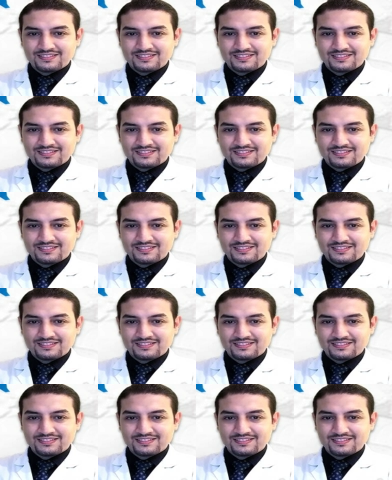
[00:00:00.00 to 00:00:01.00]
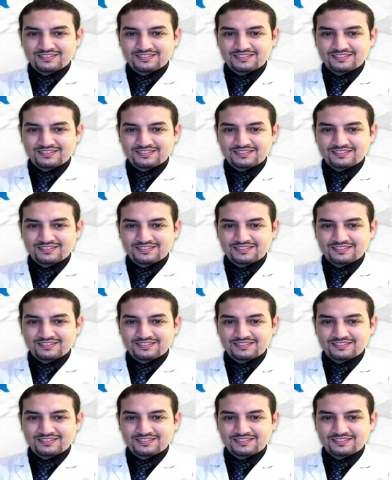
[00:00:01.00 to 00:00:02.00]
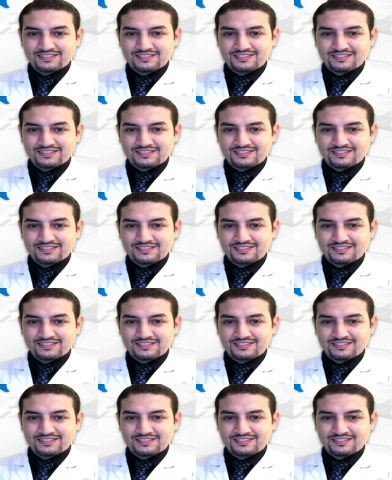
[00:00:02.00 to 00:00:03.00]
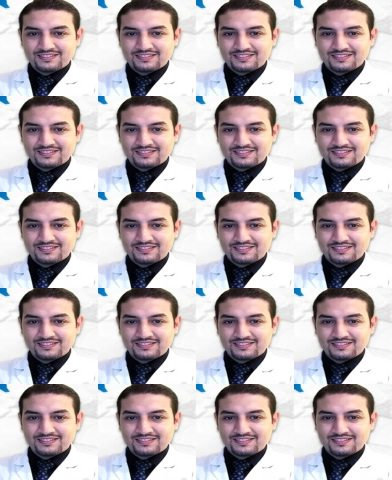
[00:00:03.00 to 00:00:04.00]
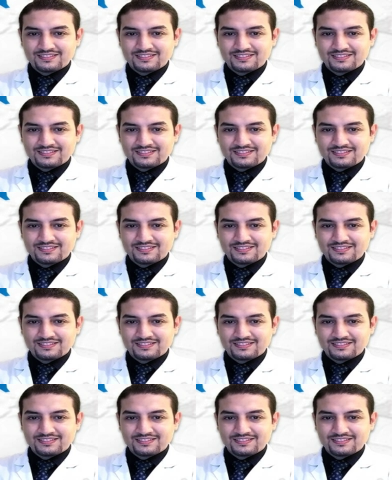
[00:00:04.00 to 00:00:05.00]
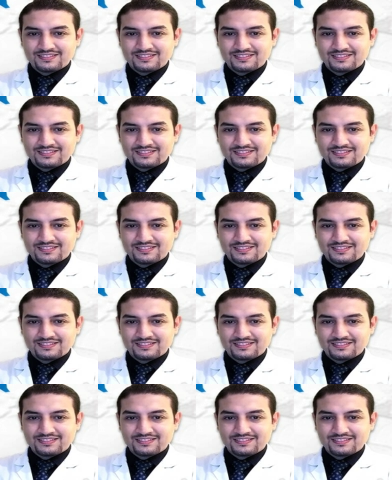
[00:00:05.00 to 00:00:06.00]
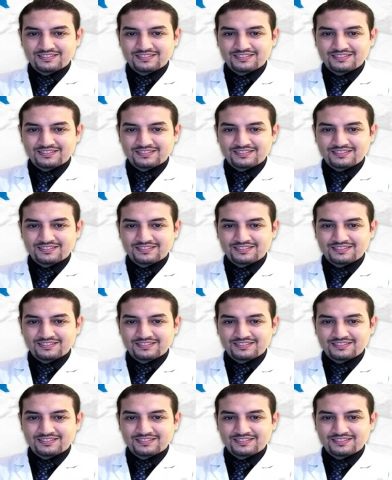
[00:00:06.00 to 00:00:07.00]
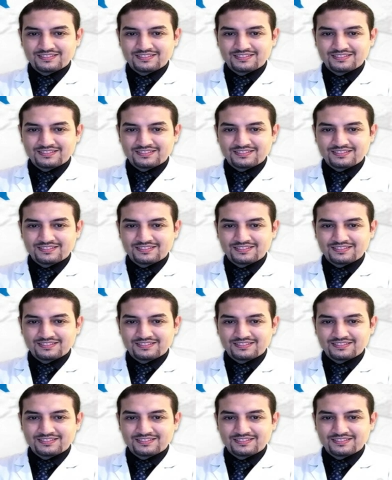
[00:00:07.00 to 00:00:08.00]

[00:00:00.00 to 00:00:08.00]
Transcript: This is a still picture; no speech is visible.